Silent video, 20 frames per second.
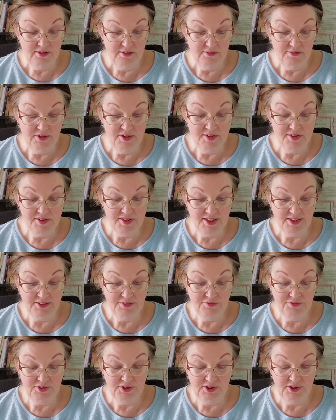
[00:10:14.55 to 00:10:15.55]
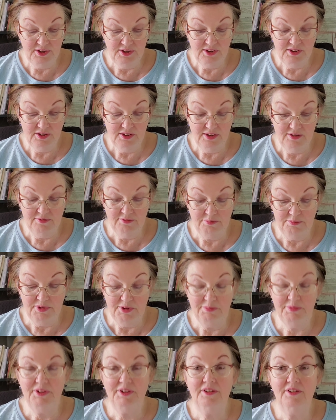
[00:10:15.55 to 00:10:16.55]
resentful of
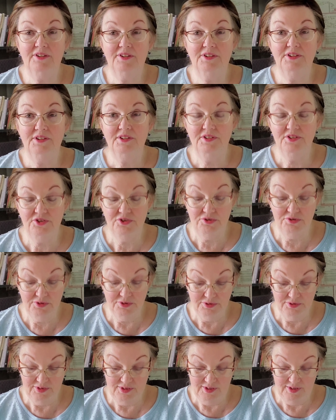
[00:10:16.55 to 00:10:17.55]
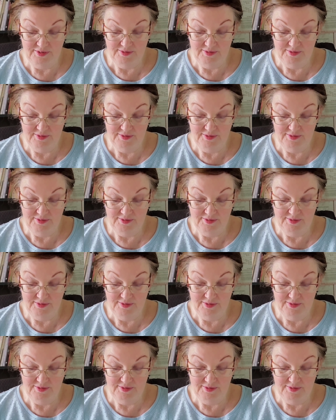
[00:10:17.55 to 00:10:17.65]
biblical truth.